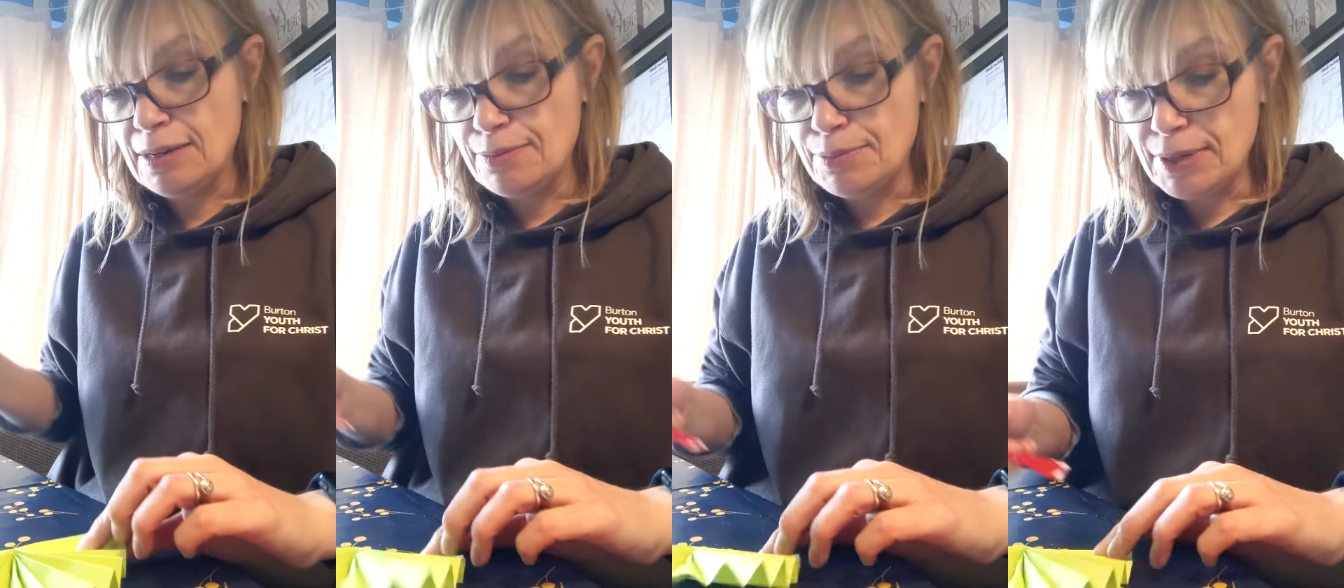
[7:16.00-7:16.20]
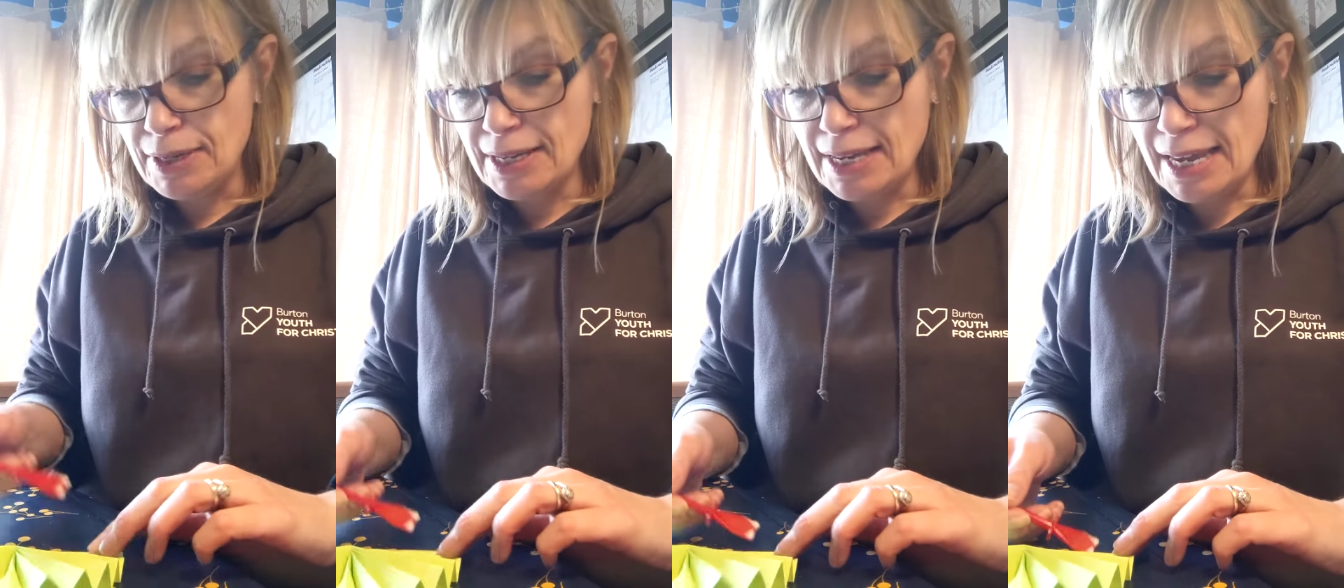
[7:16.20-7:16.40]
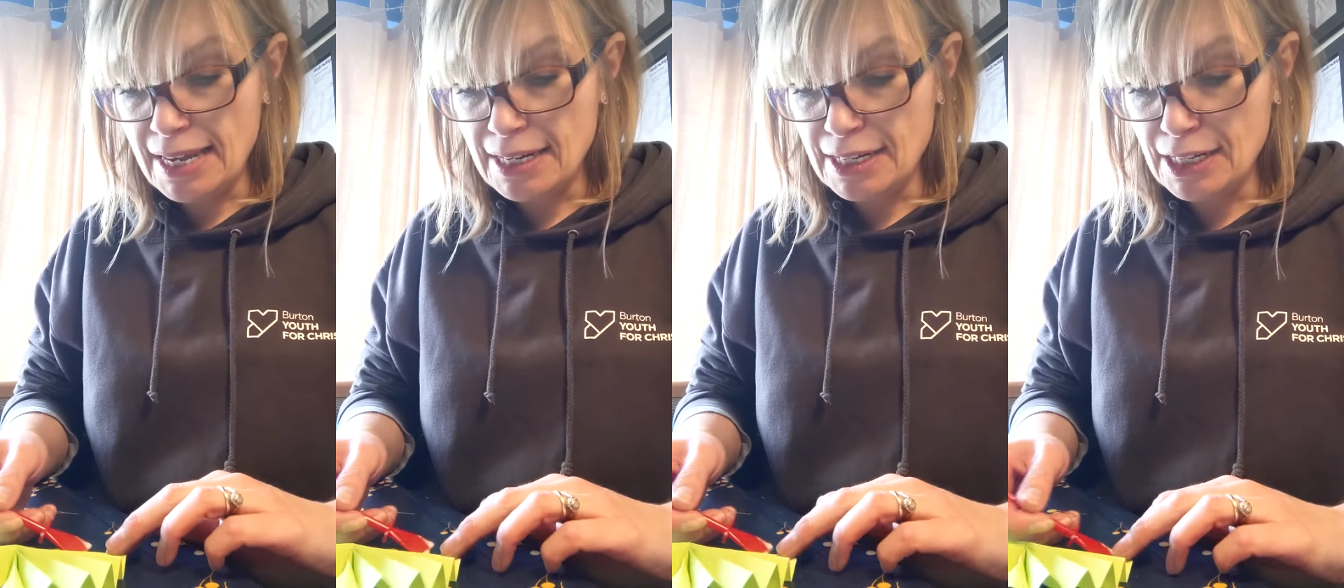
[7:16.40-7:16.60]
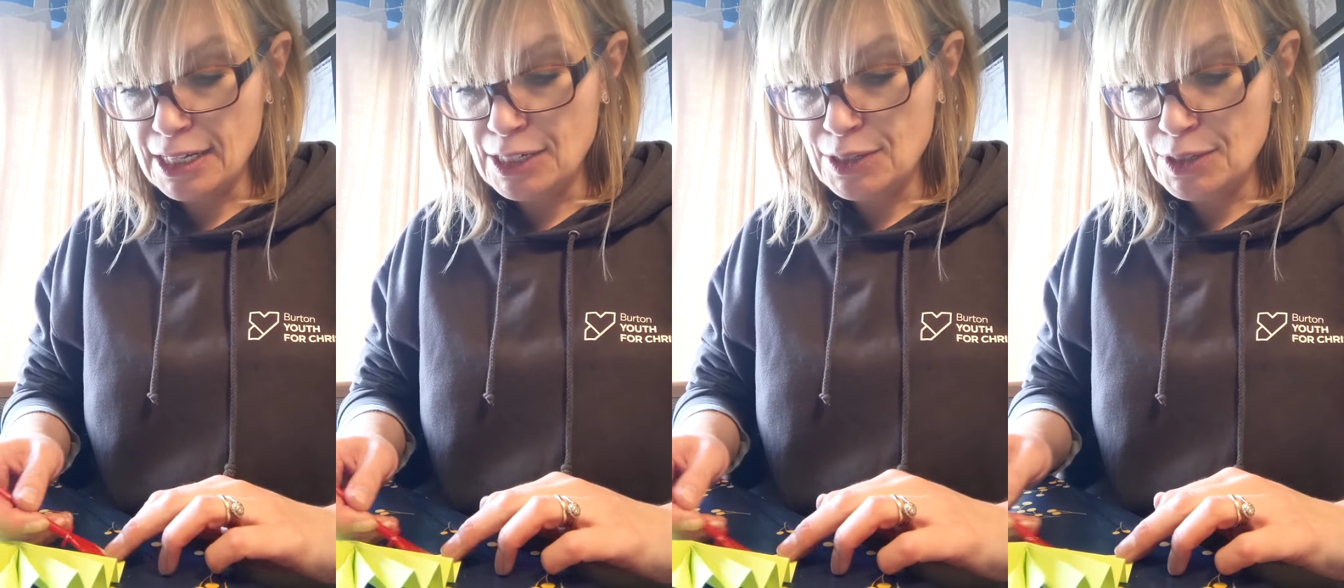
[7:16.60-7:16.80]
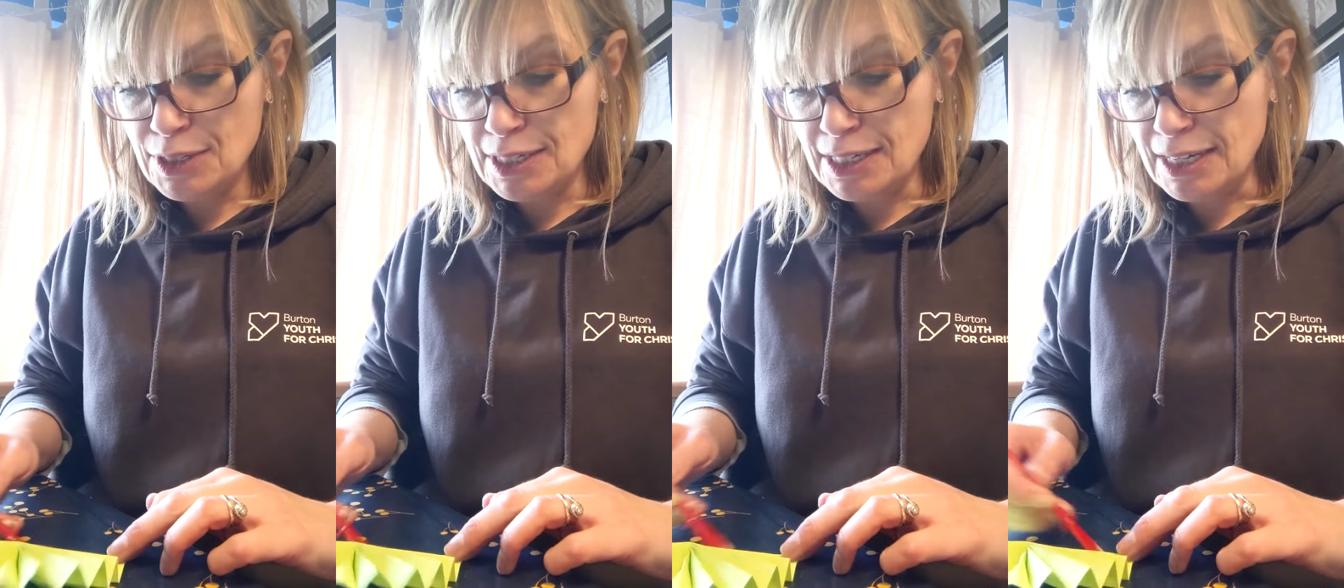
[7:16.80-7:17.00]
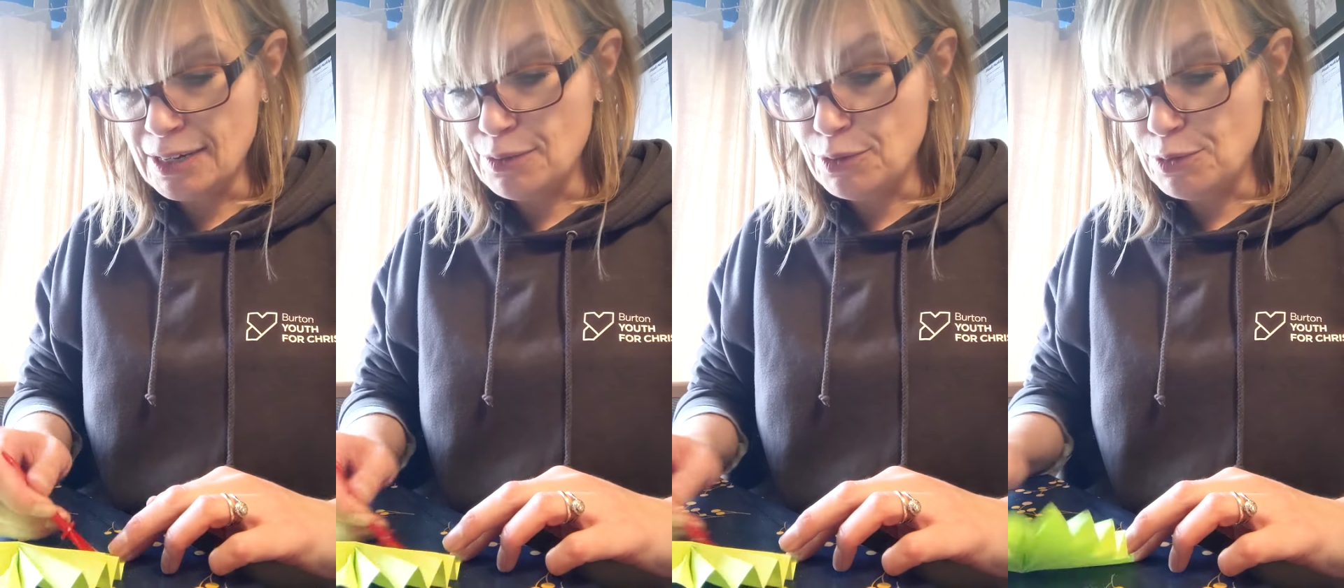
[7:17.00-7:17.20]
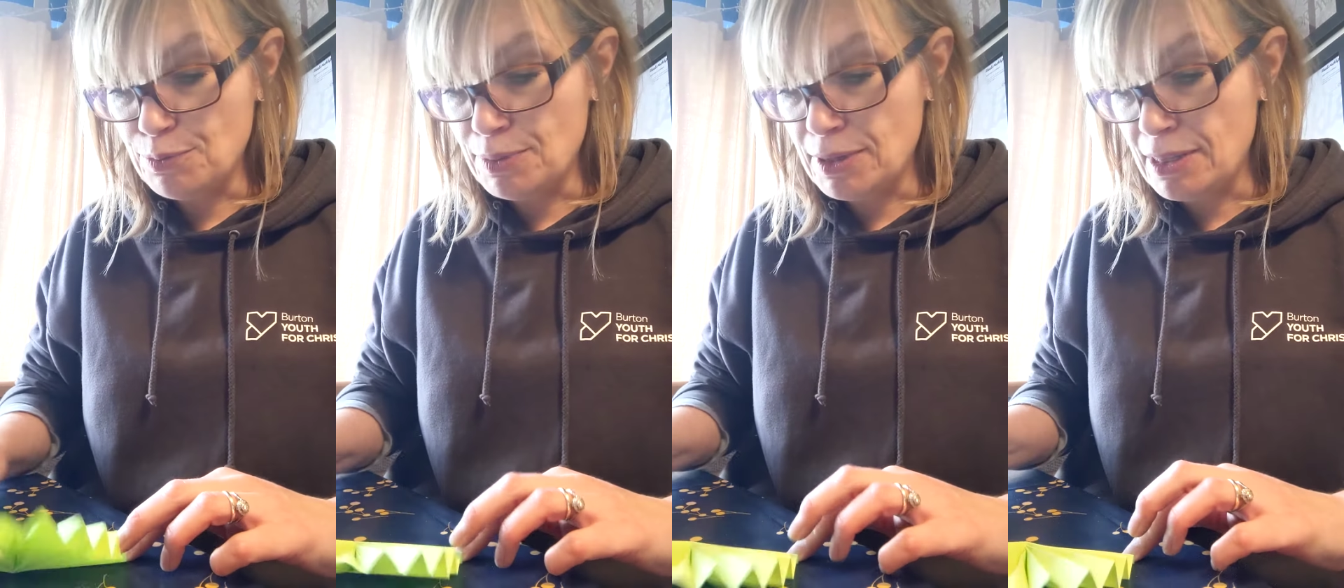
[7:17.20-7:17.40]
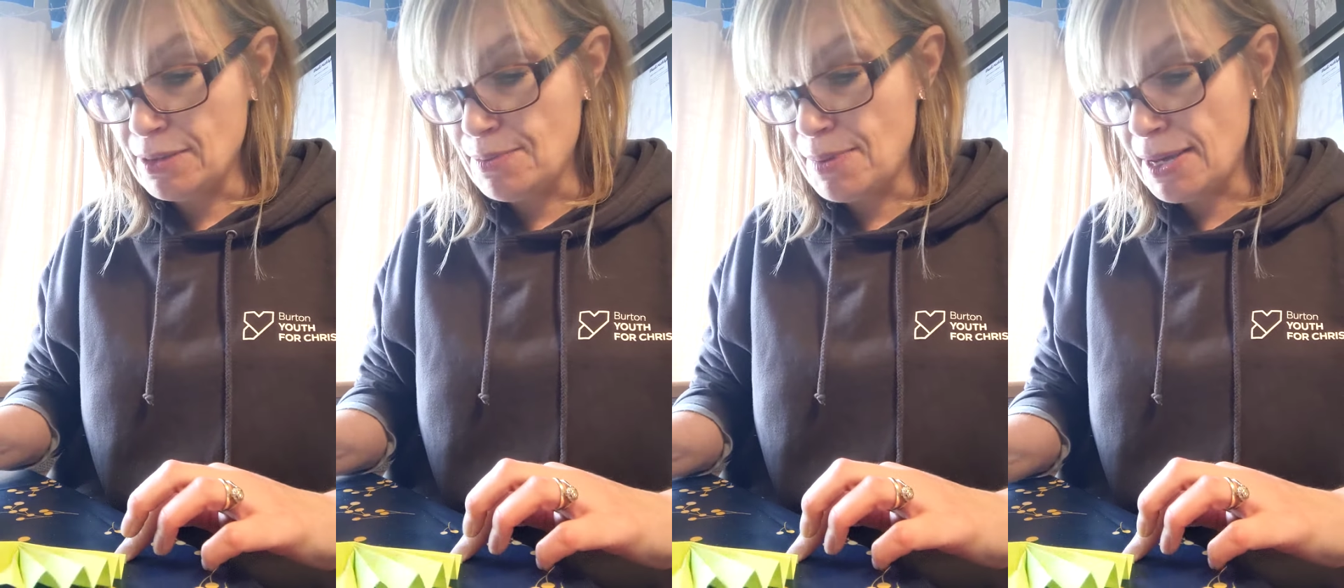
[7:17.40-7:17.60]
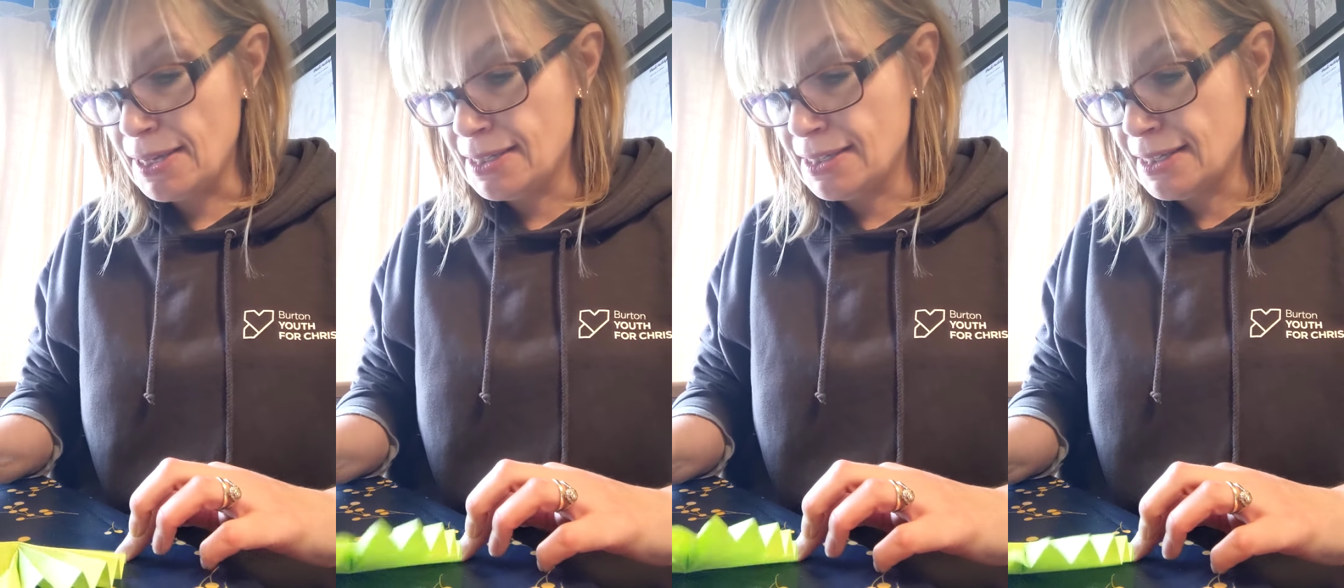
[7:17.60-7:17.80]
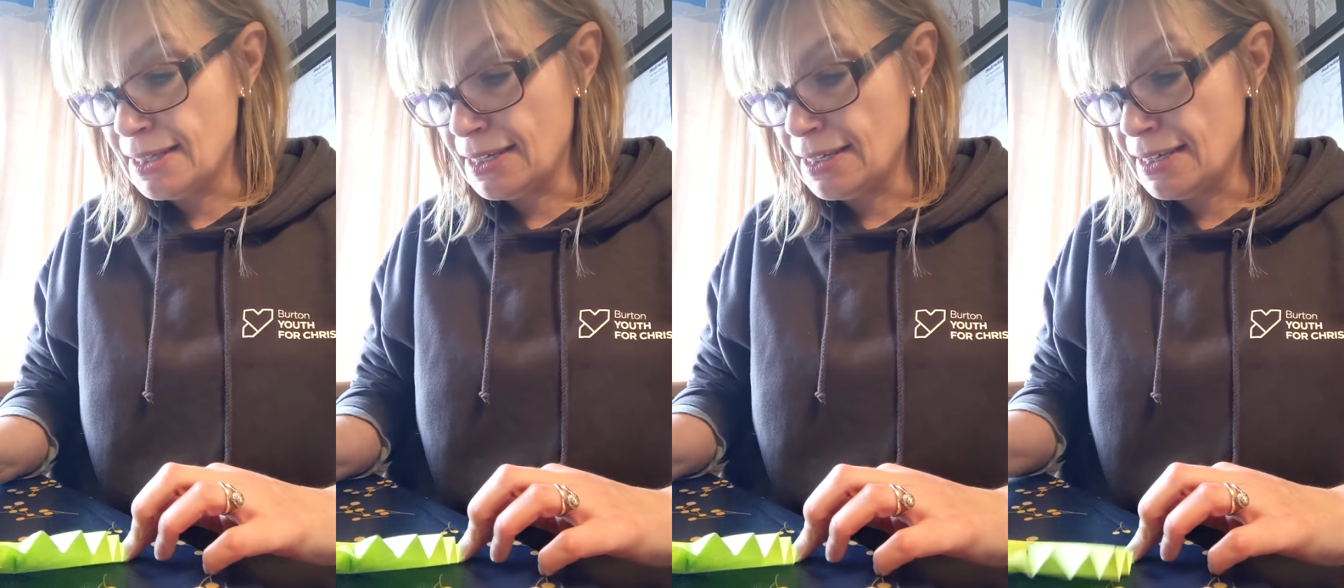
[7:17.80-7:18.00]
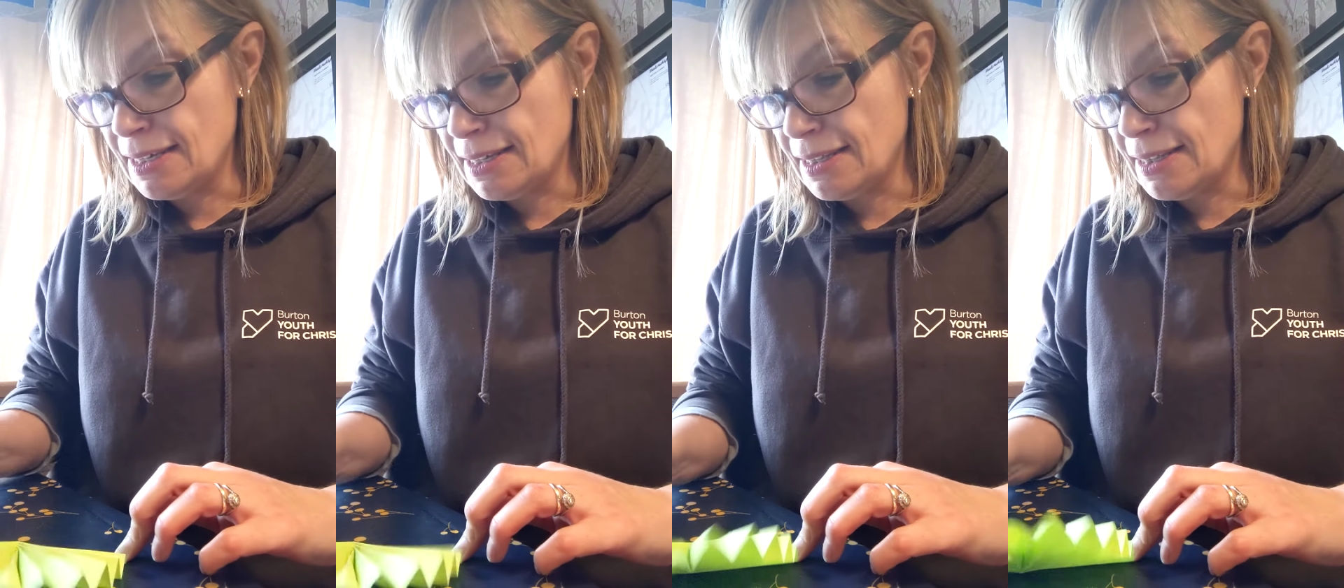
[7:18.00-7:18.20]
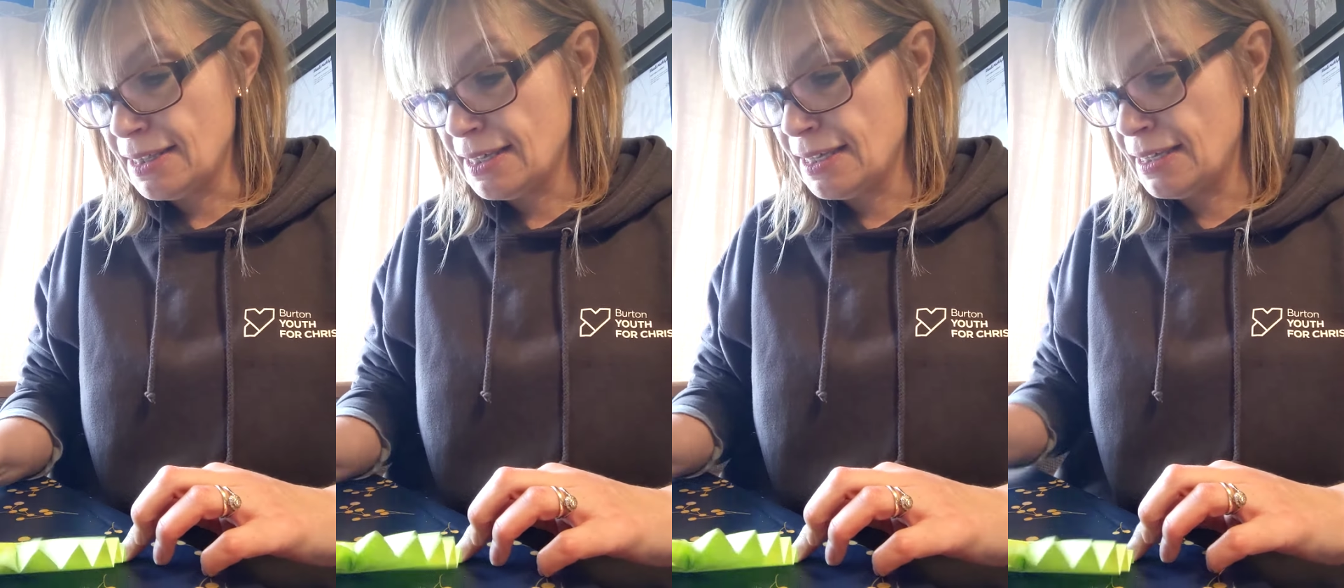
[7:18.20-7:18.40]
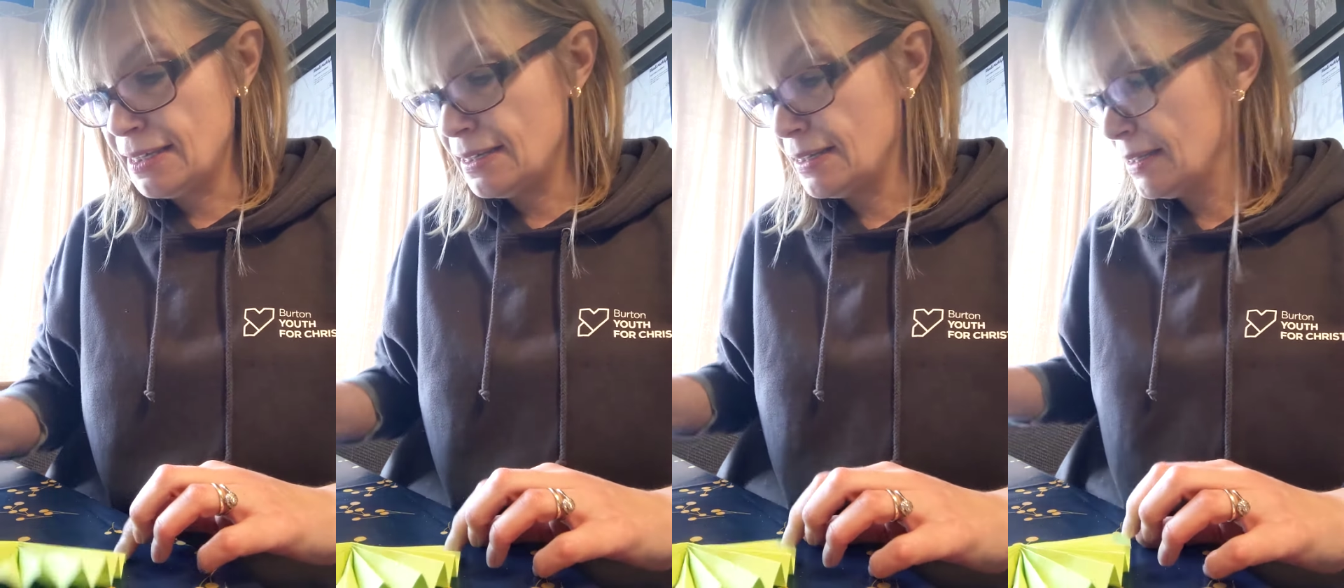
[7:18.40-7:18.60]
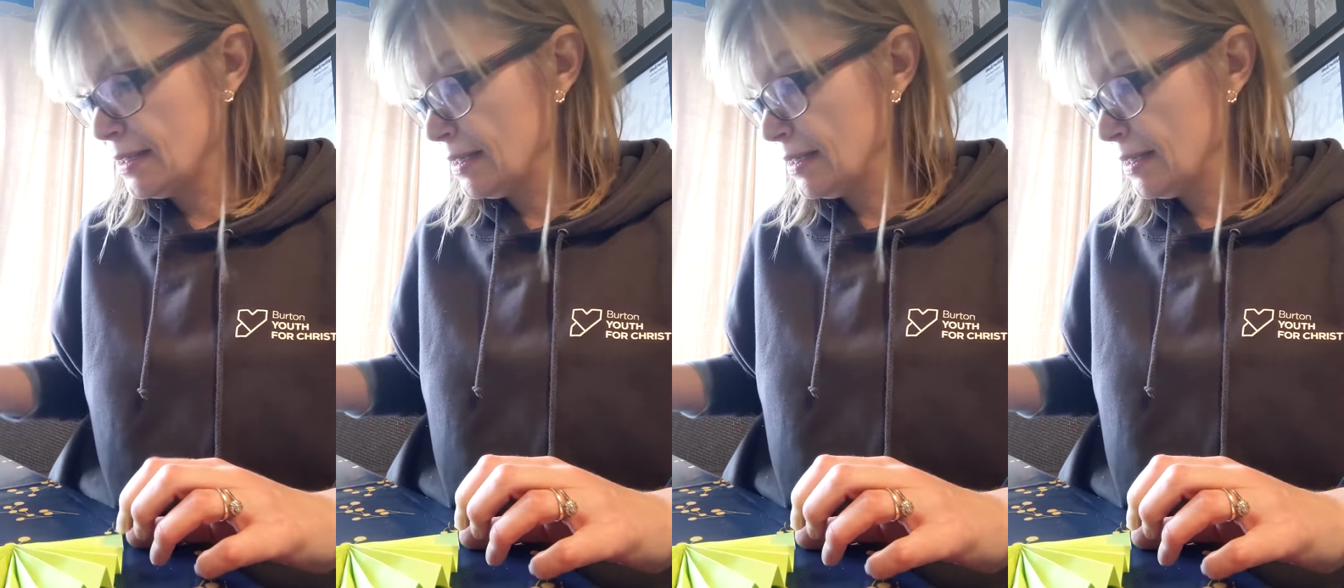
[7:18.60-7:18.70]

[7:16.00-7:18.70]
But again, a glue stick would be the best thing, I think.